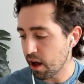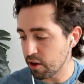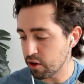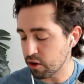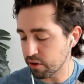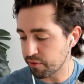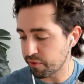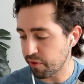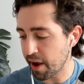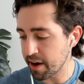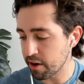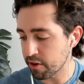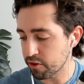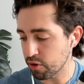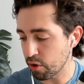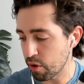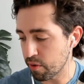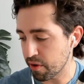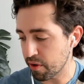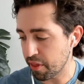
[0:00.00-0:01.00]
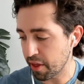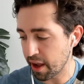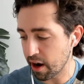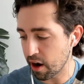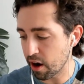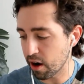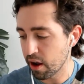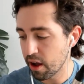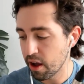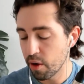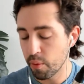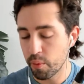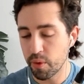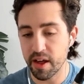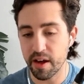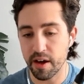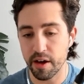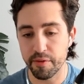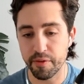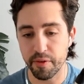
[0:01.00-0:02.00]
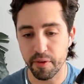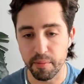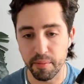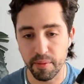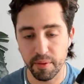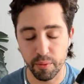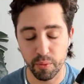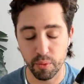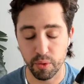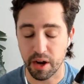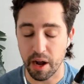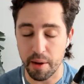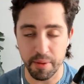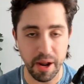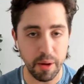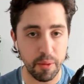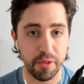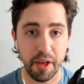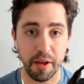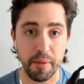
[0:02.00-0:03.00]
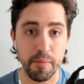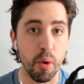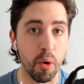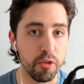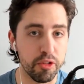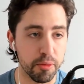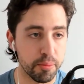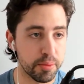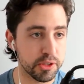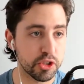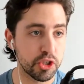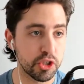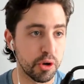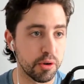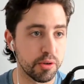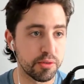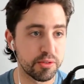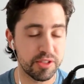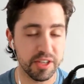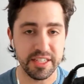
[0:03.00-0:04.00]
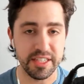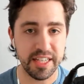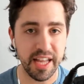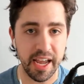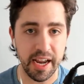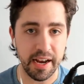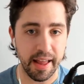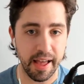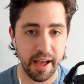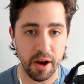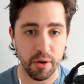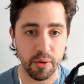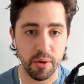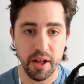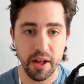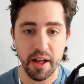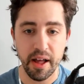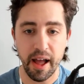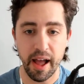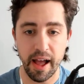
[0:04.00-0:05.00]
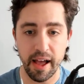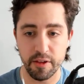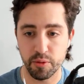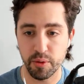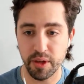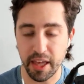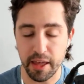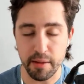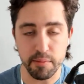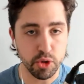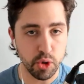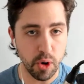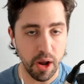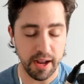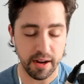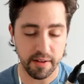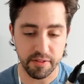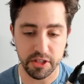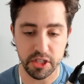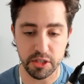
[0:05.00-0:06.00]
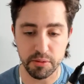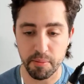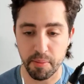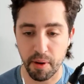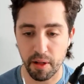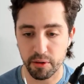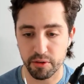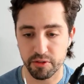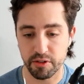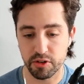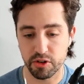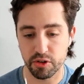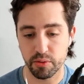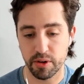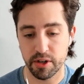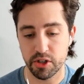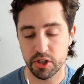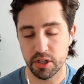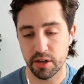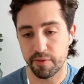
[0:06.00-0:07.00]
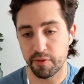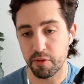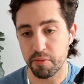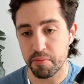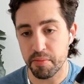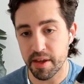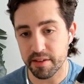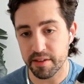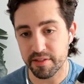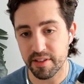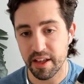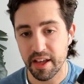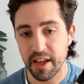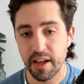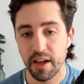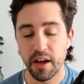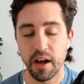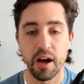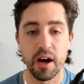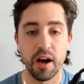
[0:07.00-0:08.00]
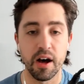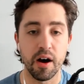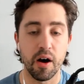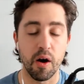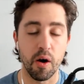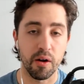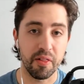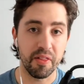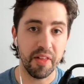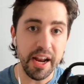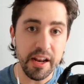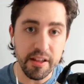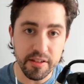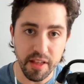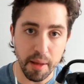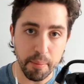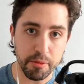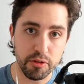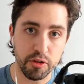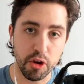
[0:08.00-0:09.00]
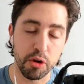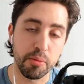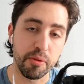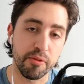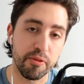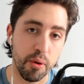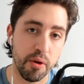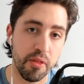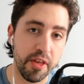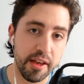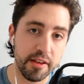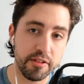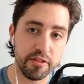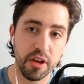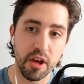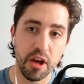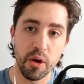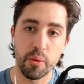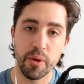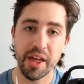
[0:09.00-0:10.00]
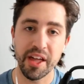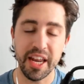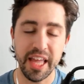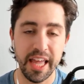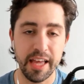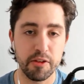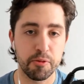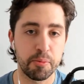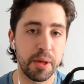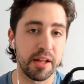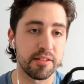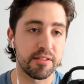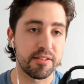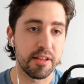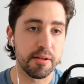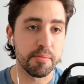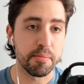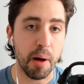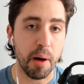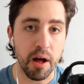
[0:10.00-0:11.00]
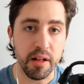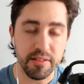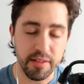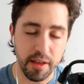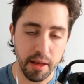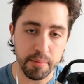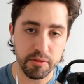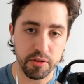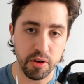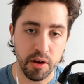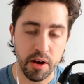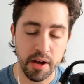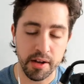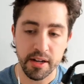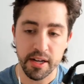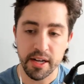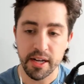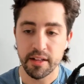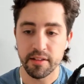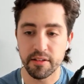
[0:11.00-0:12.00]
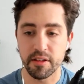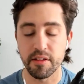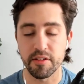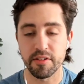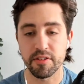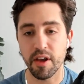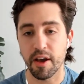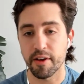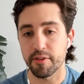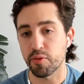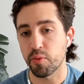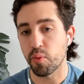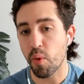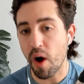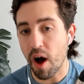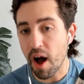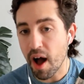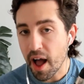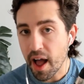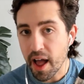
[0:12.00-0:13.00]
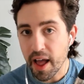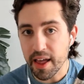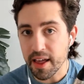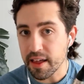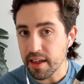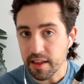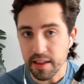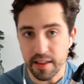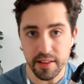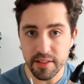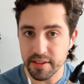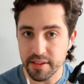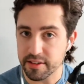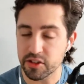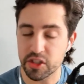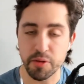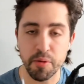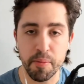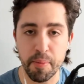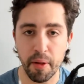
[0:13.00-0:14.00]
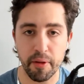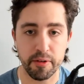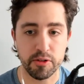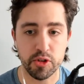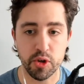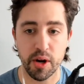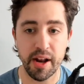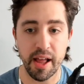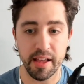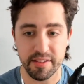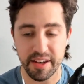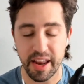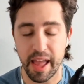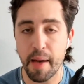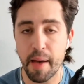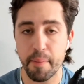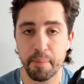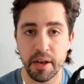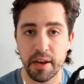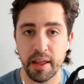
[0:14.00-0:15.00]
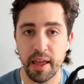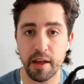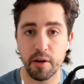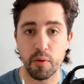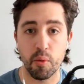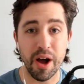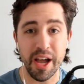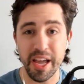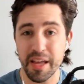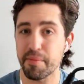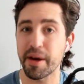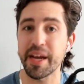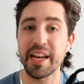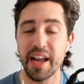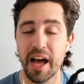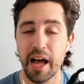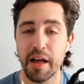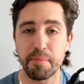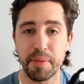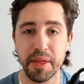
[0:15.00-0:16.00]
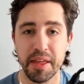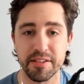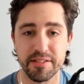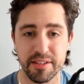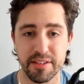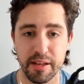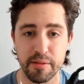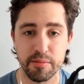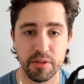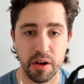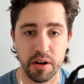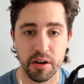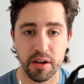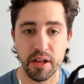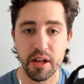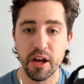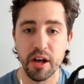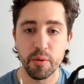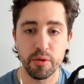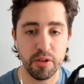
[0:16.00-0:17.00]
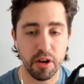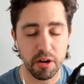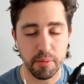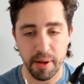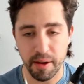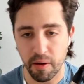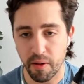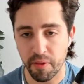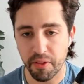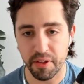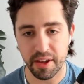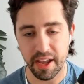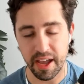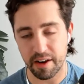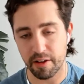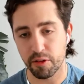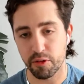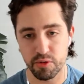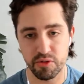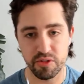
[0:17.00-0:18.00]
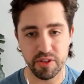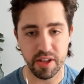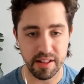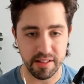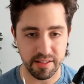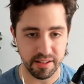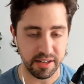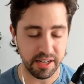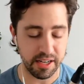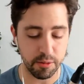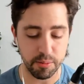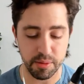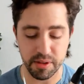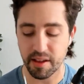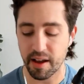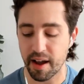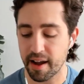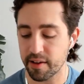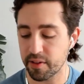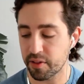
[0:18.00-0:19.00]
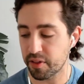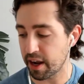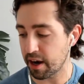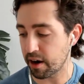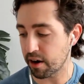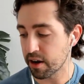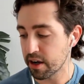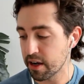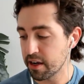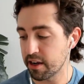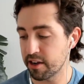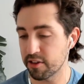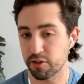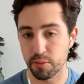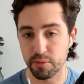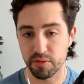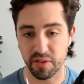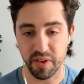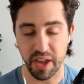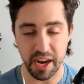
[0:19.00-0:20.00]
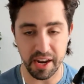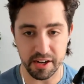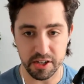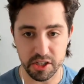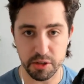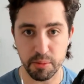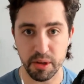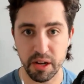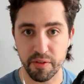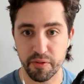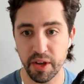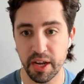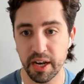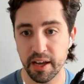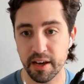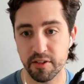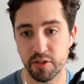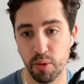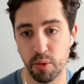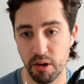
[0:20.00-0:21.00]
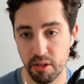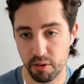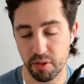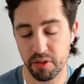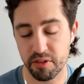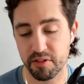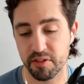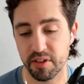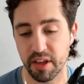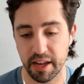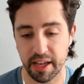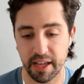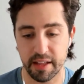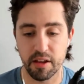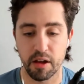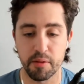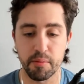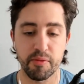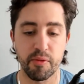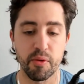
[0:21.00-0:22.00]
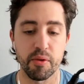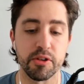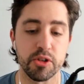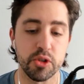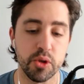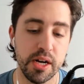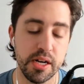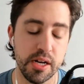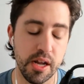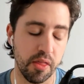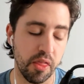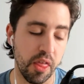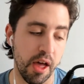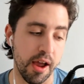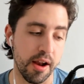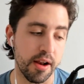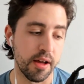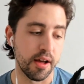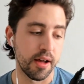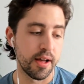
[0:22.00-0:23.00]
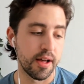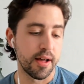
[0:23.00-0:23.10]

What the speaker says: You can find us over there. We're coming out with like multiple shows a day now as we keep track of the Jimmy Butler situation. If you missed our latest episode before this, we had ESPN's Tim Bontemps on to discuss why this Jimmy Butler trade hasn't happened yet and why it might not be a slam dunk. We talk about all the kind of loose ends that need to be tied there in terms of getting Jimmy to Phoenix and whether this is going to get done before the trade deadline.